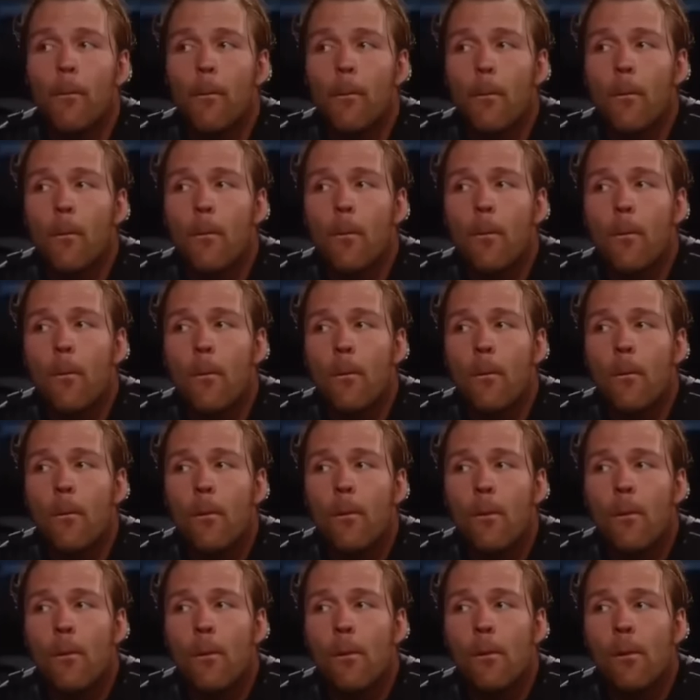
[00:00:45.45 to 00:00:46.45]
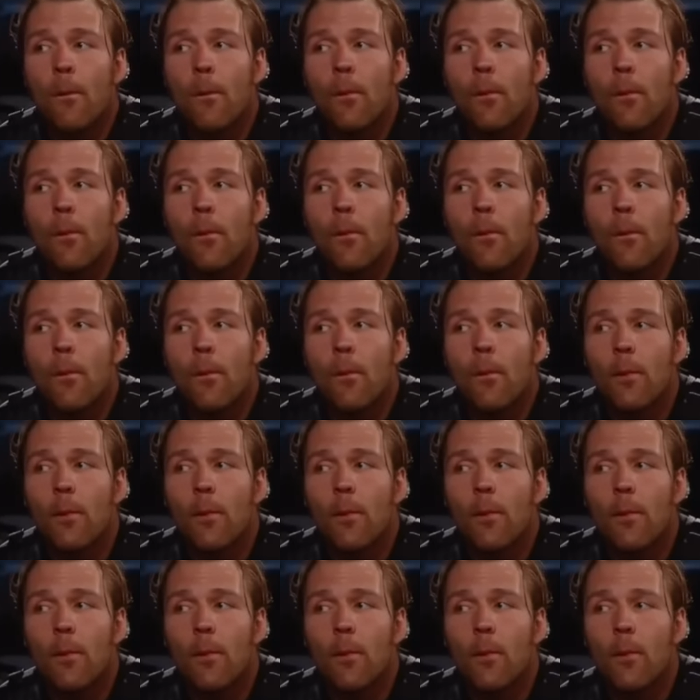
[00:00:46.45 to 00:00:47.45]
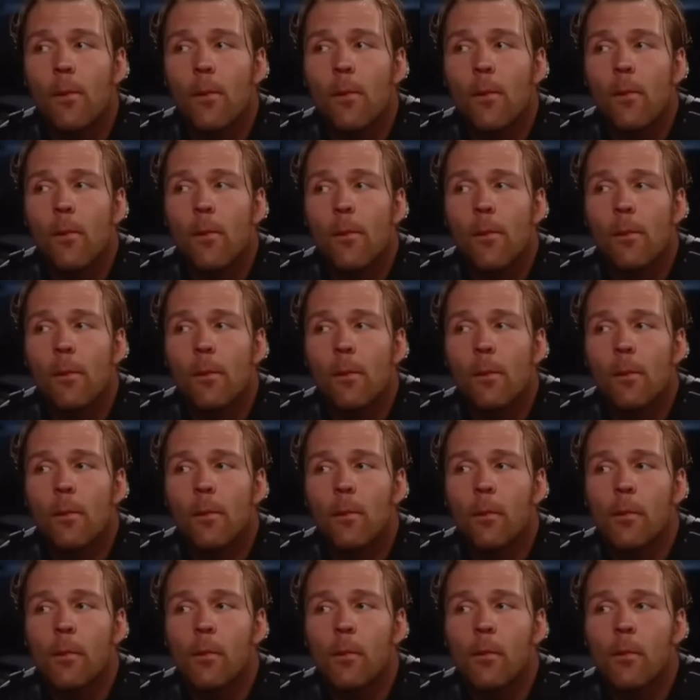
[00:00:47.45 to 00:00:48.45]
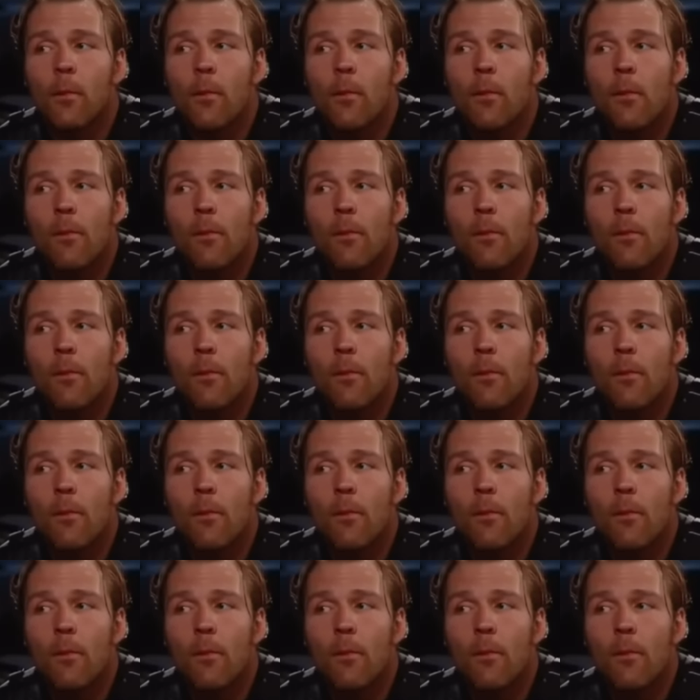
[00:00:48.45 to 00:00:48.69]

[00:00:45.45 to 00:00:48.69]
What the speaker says: (silence)